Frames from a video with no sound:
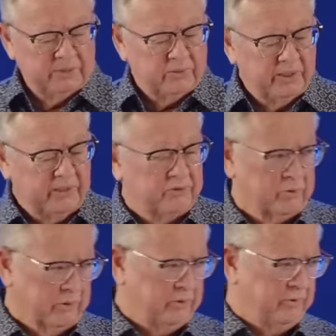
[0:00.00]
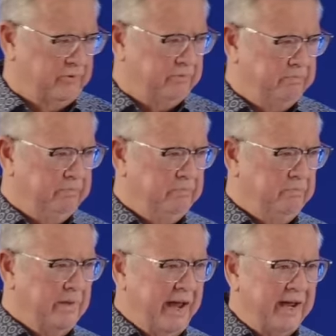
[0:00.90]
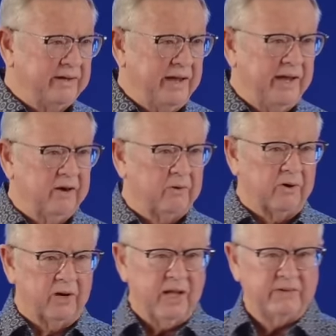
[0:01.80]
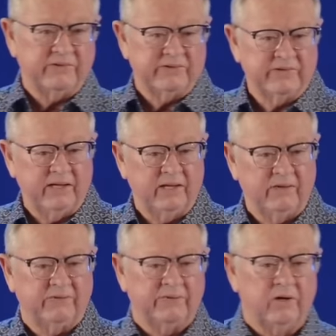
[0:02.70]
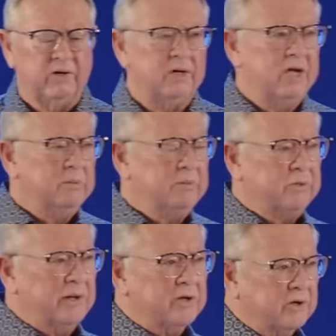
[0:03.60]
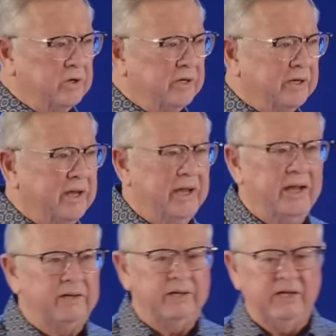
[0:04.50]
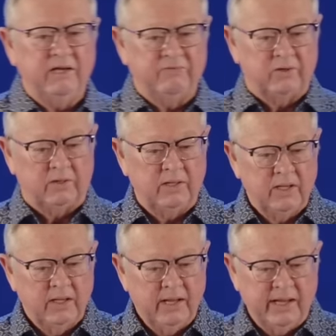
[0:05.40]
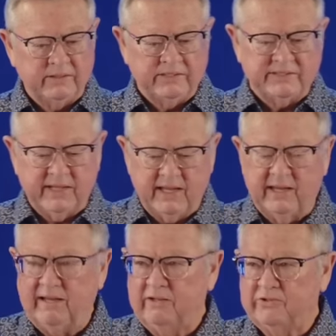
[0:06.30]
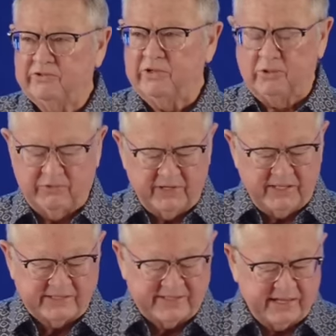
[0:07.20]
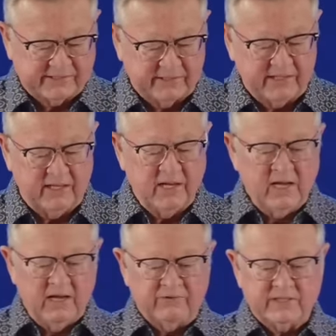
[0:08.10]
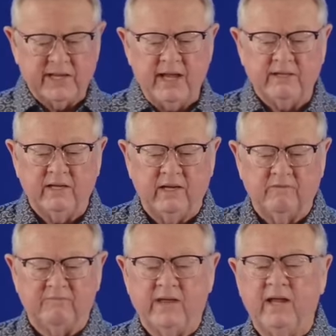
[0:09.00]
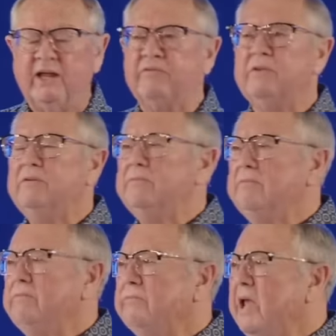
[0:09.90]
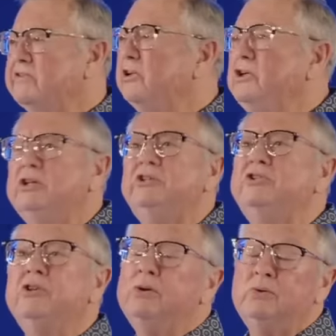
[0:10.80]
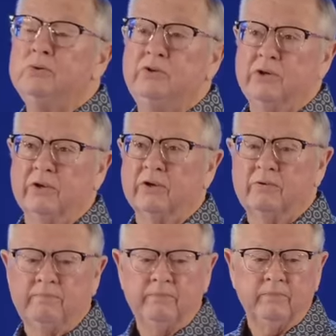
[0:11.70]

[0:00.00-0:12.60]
between truth and error and saying so, between good and evil and saying so, the necessity of standing in faith as a good soldier